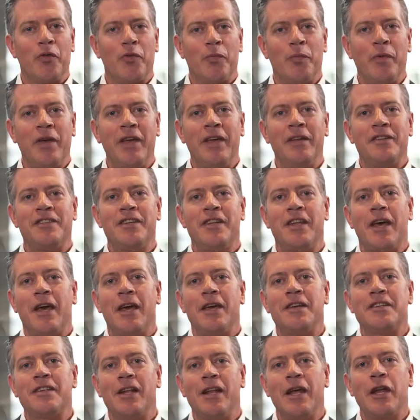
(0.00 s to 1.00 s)
With me
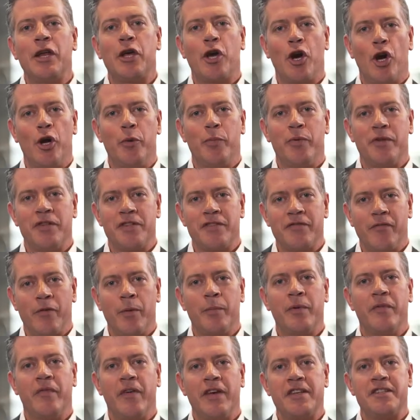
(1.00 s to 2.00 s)
today is Glen Copans
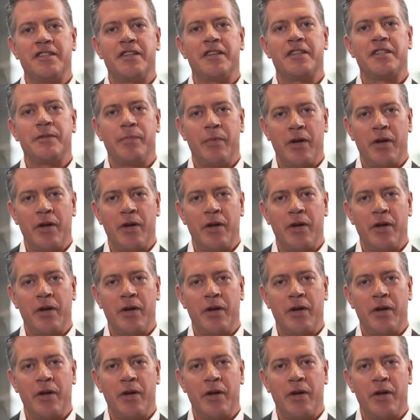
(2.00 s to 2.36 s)
from Investec